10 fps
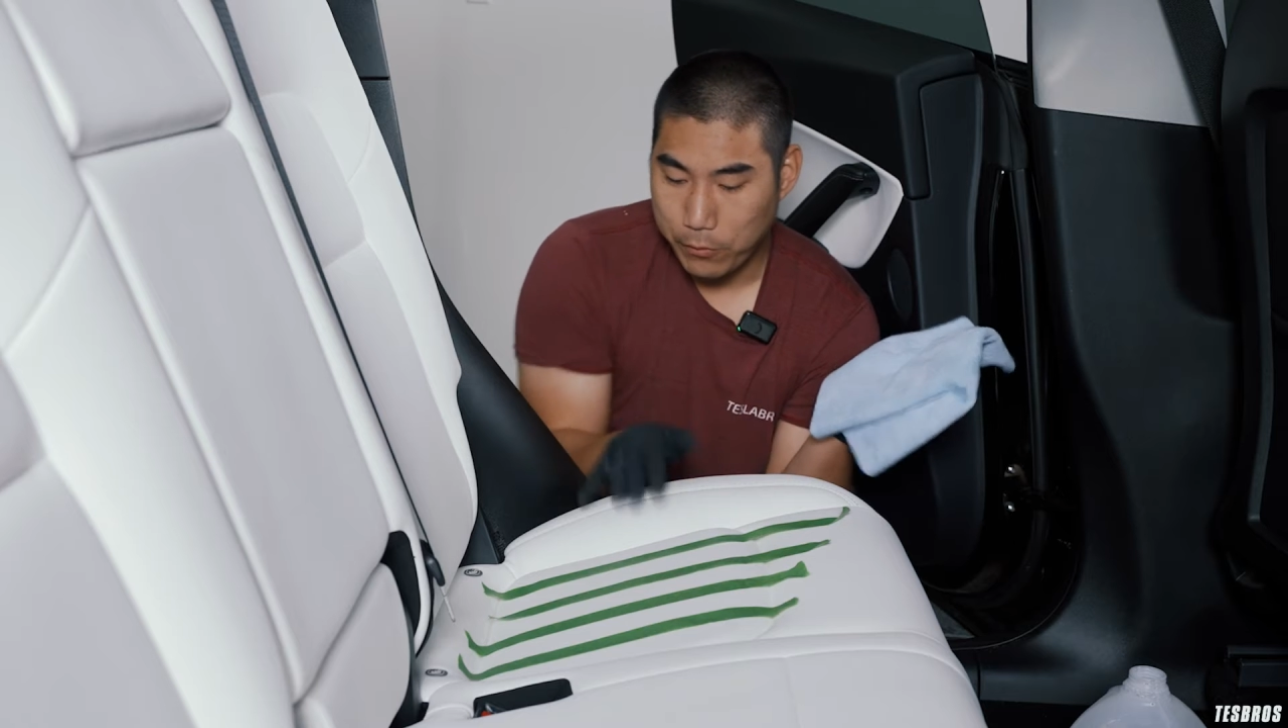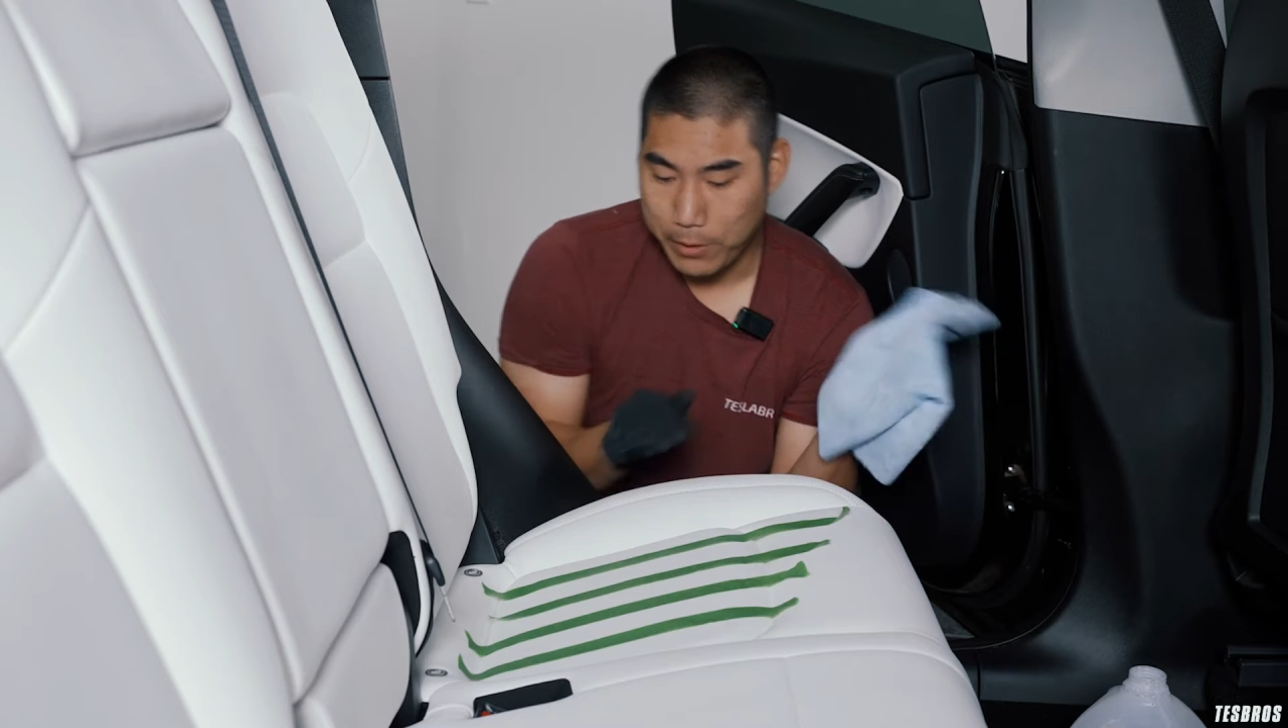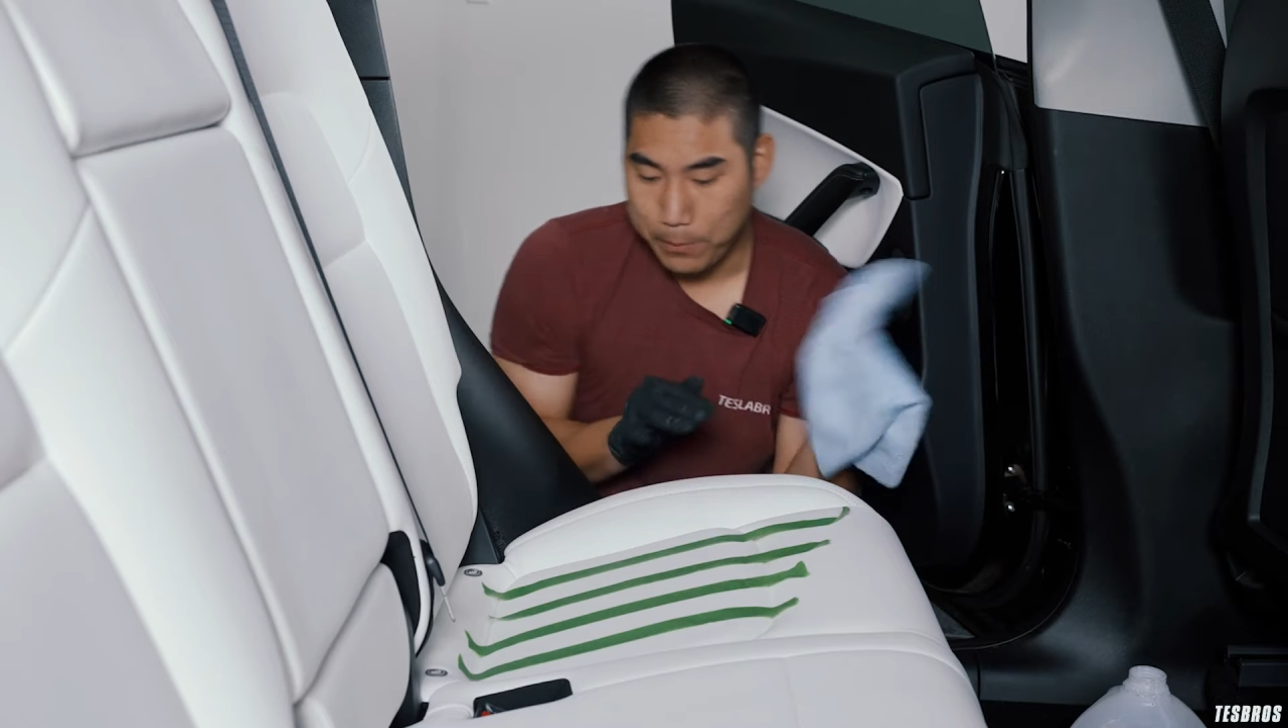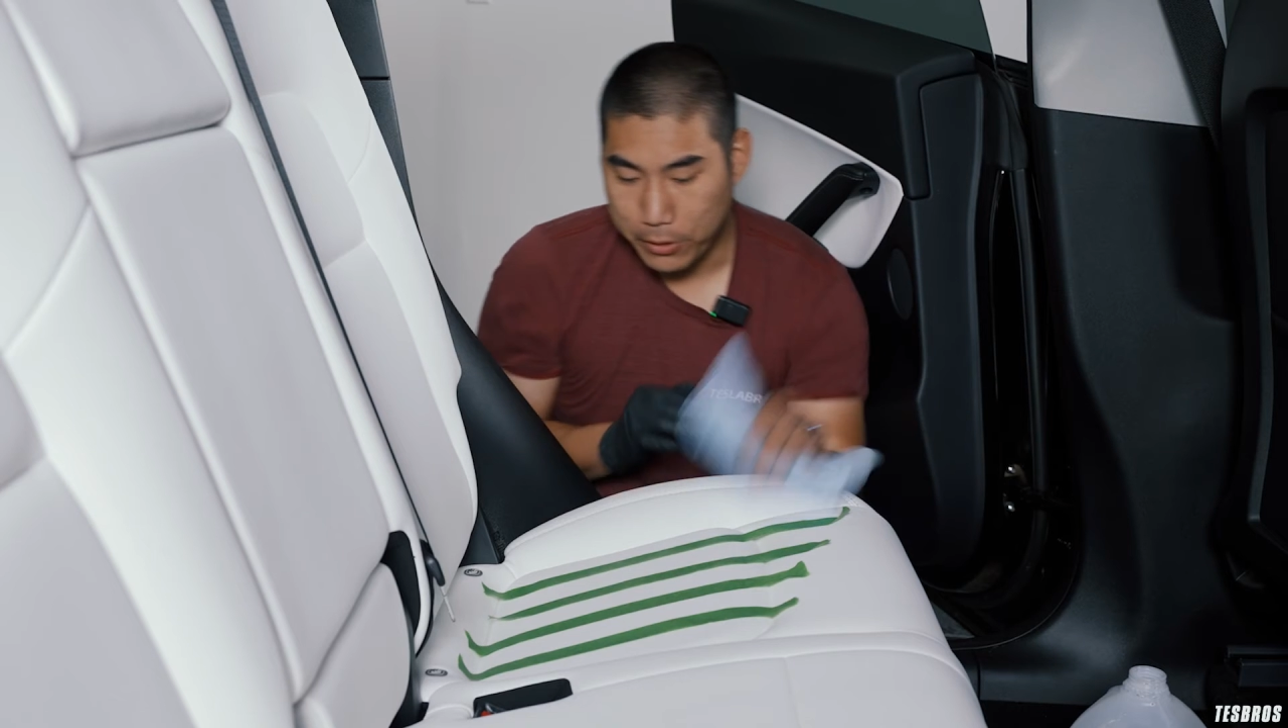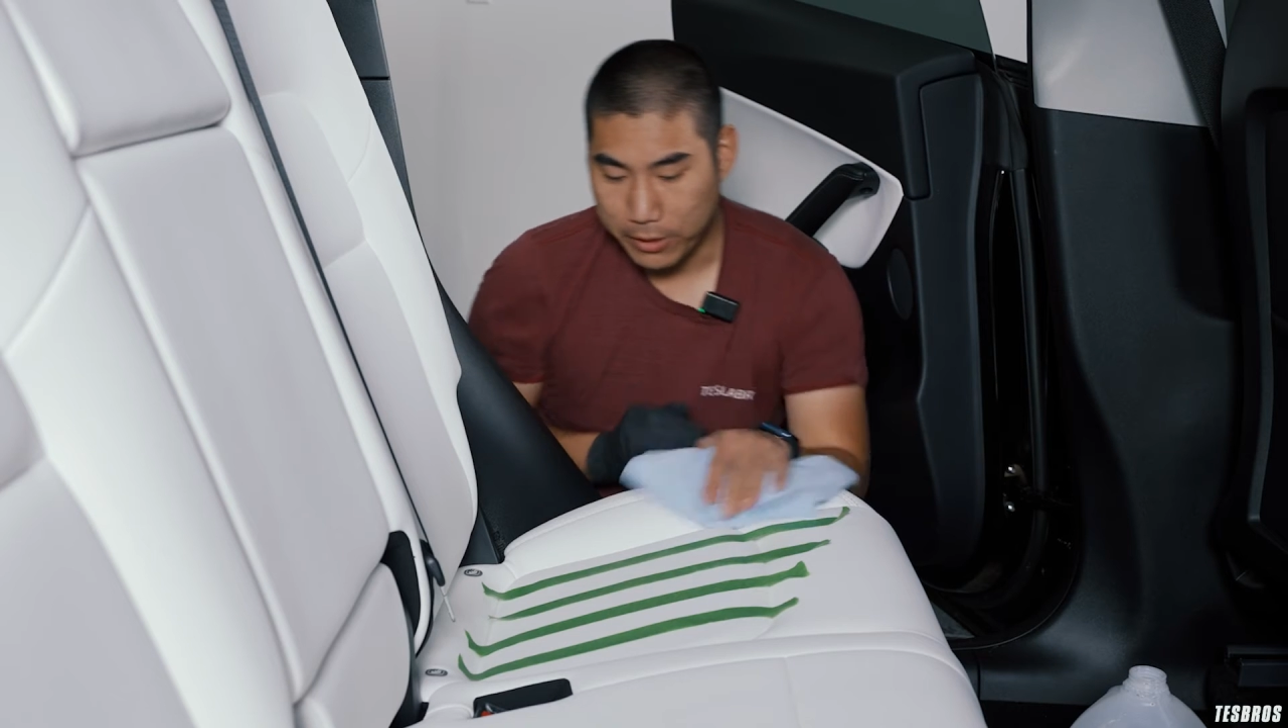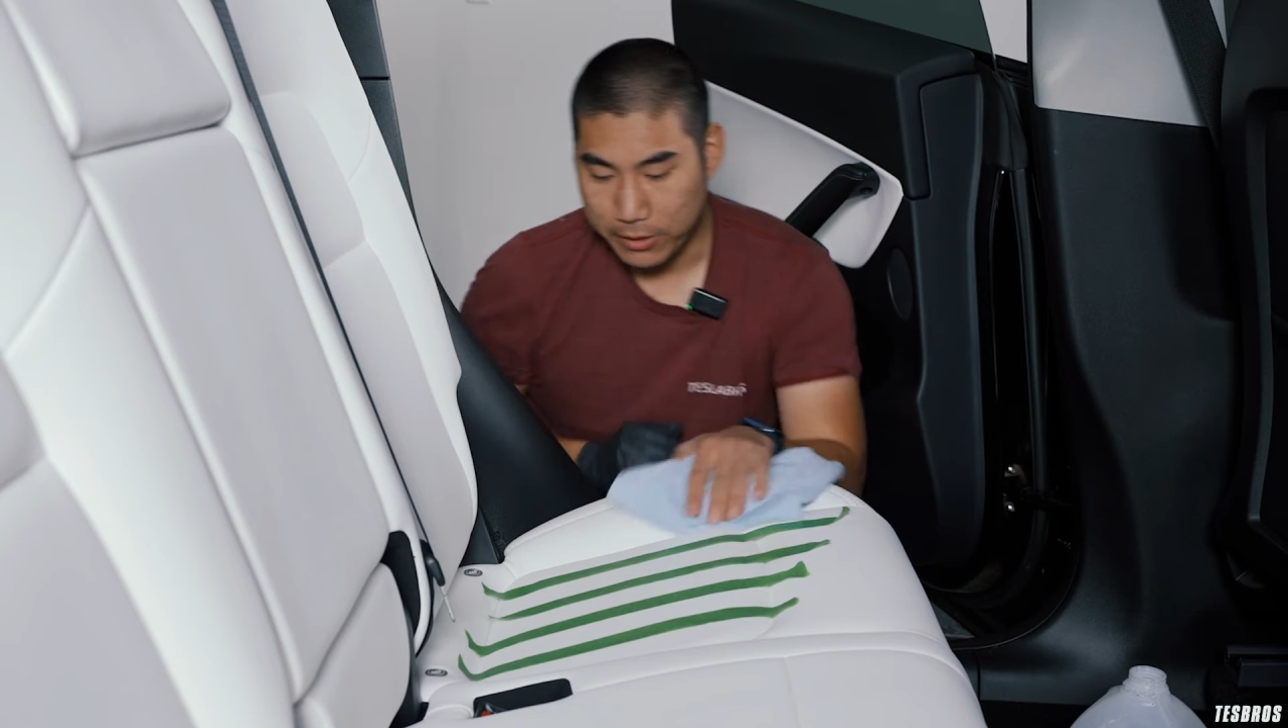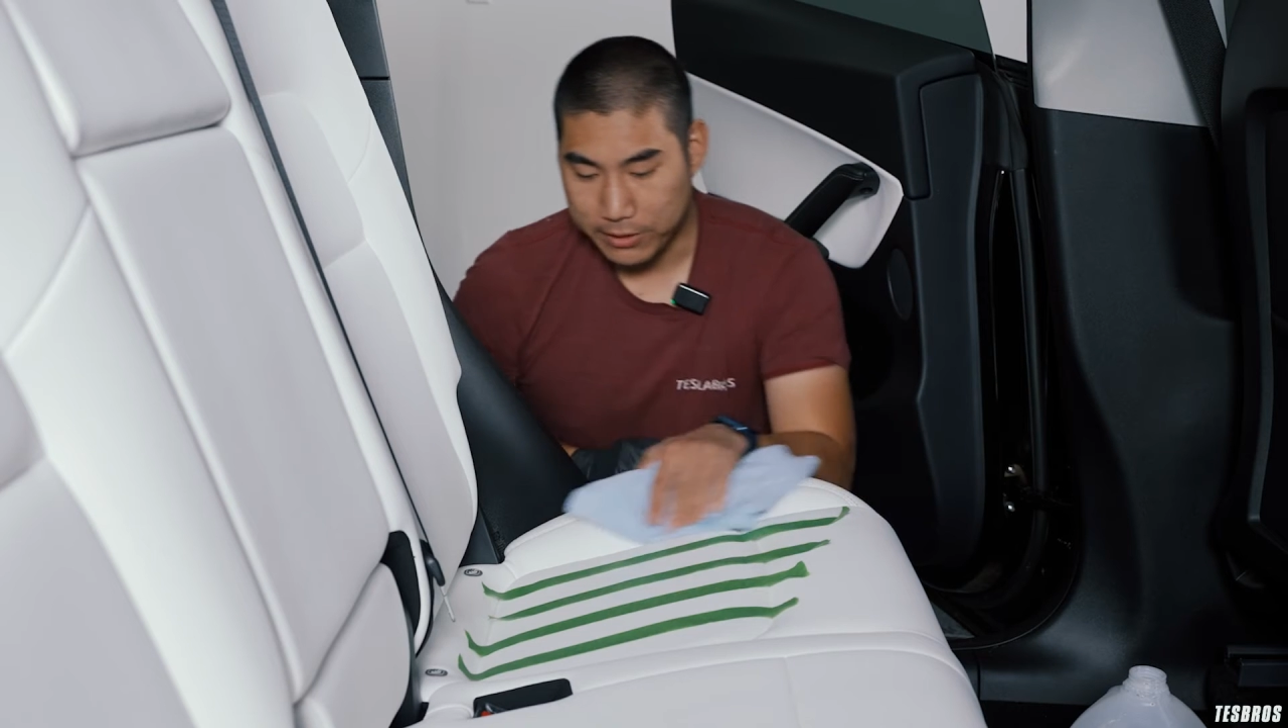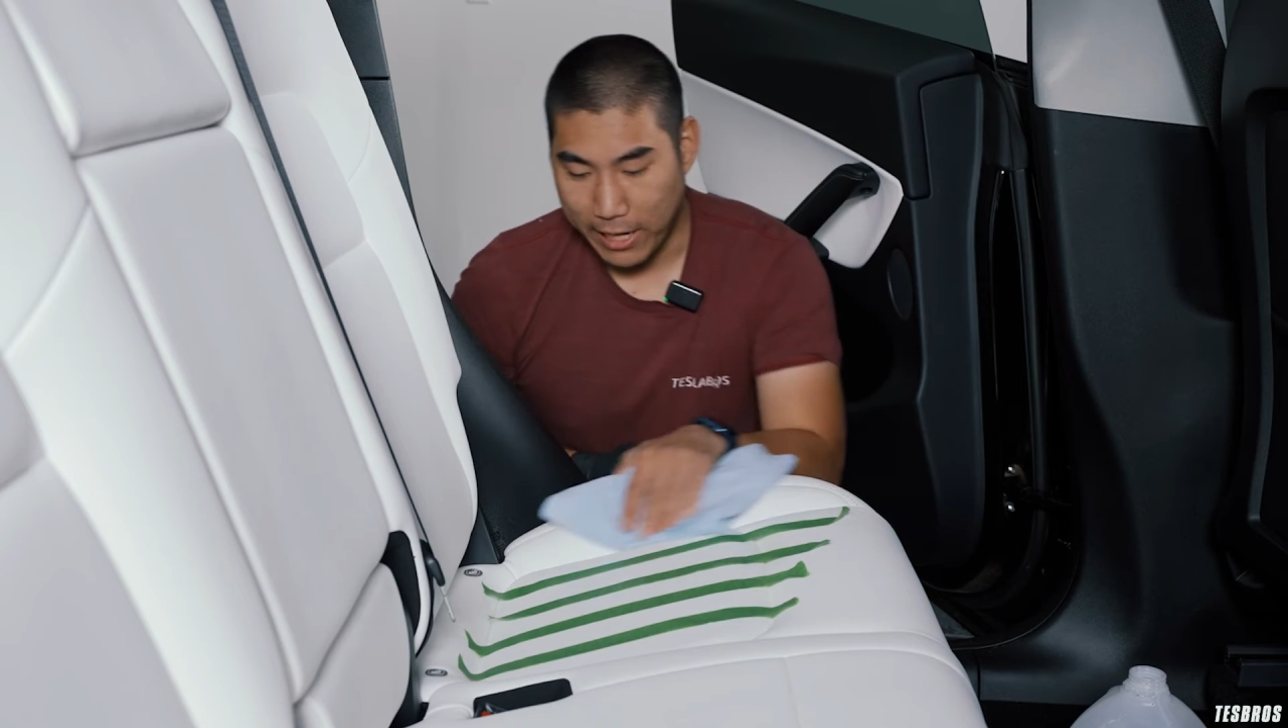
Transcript: really putting this